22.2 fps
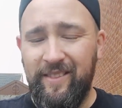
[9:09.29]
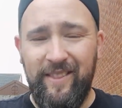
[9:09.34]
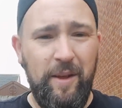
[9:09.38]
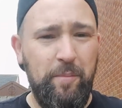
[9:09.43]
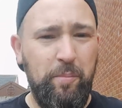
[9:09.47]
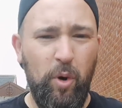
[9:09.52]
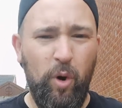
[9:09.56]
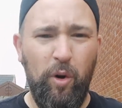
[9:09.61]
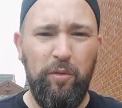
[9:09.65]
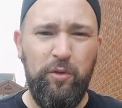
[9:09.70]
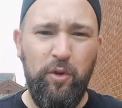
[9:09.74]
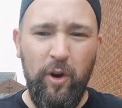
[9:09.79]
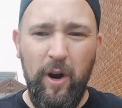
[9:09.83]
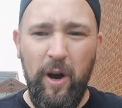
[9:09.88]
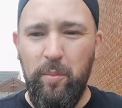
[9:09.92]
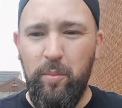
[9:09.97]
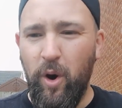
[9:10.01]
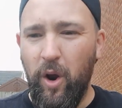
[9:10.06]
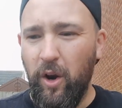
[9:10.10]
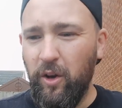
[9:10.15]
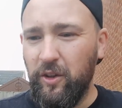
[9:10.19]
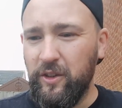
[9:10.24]
They're both great
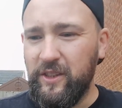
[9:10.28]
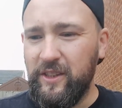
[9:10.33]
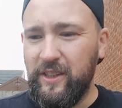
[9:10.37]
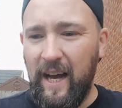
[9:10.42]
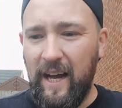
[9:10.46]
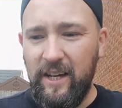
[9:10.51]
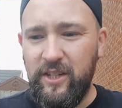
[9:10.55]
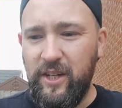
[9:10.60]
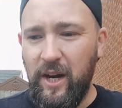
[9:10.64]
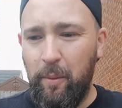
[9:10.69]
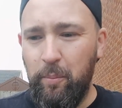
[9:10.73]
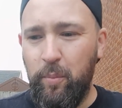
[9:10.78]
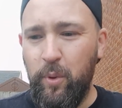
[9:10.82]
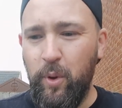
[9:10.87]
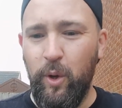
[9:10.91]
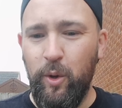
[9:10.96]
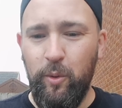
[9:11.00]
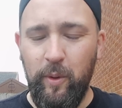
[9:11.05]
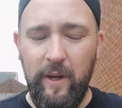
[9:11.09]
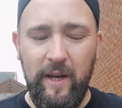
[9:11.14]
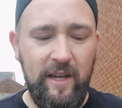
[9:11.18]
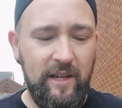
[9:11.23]
products. That
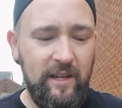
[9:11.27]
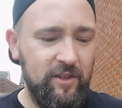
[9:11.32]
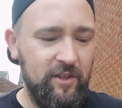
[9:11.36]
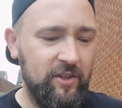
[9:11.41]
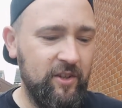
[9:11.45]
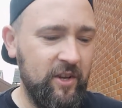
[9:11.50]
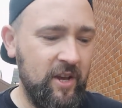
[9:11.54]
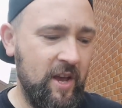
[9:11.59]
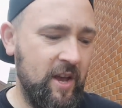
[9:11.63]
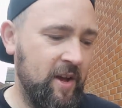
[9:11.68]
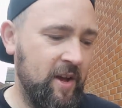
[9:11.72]
shampoo is